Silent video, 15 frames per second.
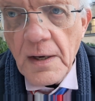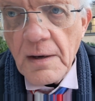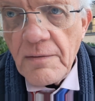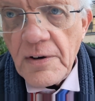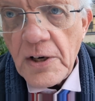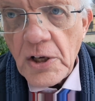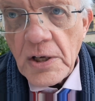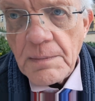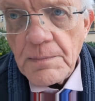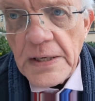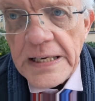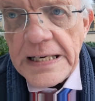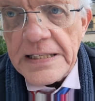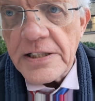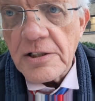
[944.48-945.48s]
very
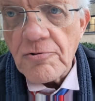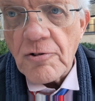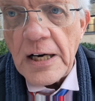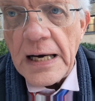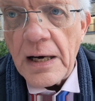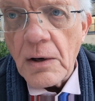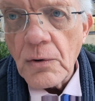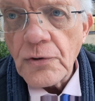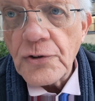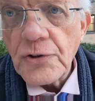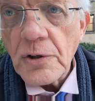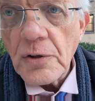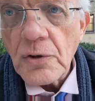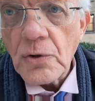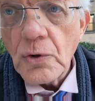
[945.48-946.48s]
heated rows,
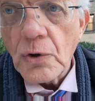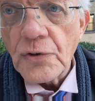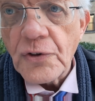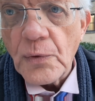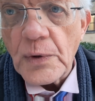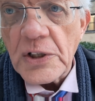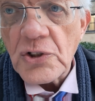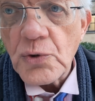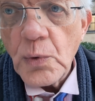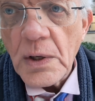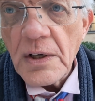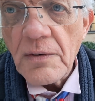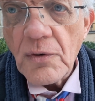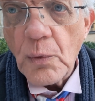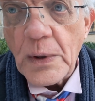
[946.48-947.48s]
during the course of which
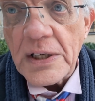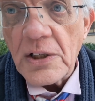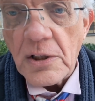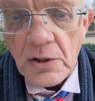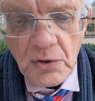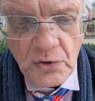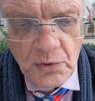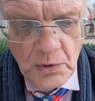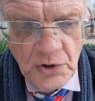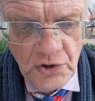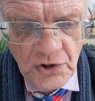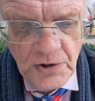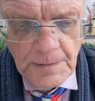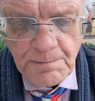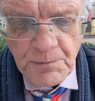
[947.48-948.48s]
one of the windows
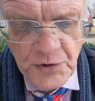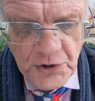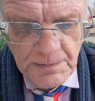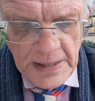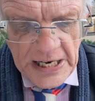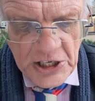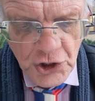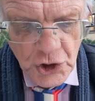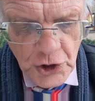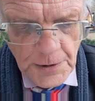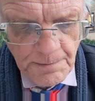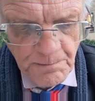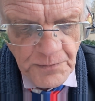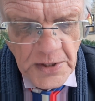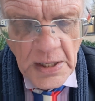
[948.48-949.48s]
was smashed,
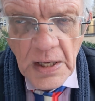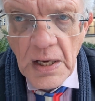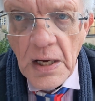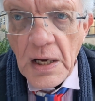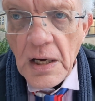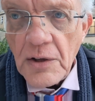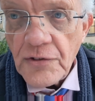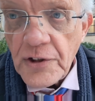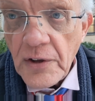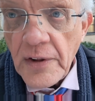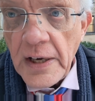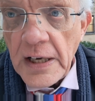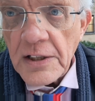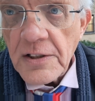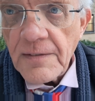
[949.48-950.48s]
and so
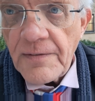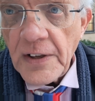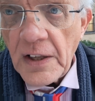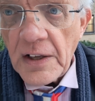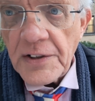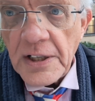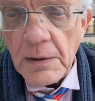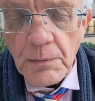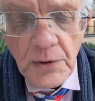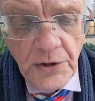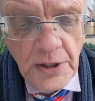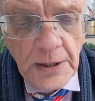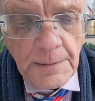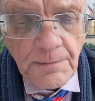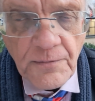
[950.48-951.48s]
they had to fill up
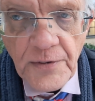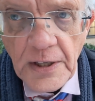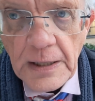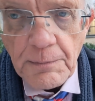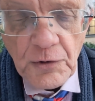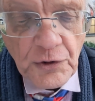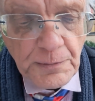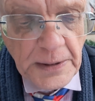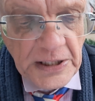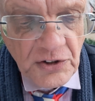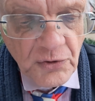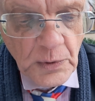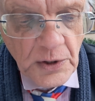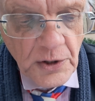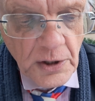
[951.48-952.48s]
the
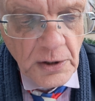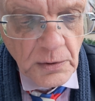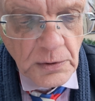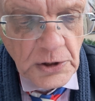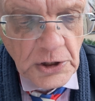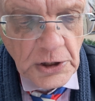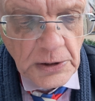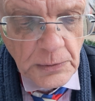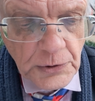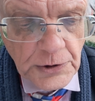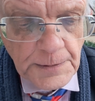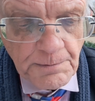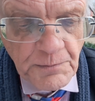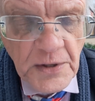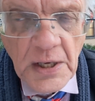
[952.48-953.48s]
space with an old coat.
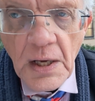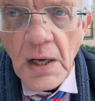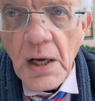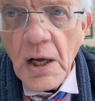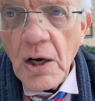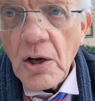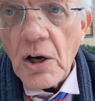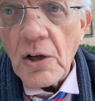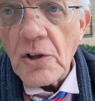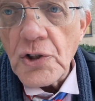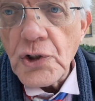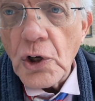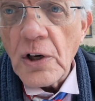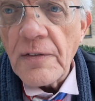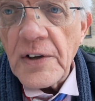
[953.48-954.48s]
Long and the
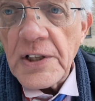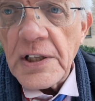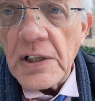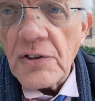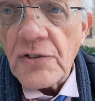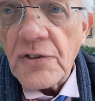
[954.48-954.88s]
short of it is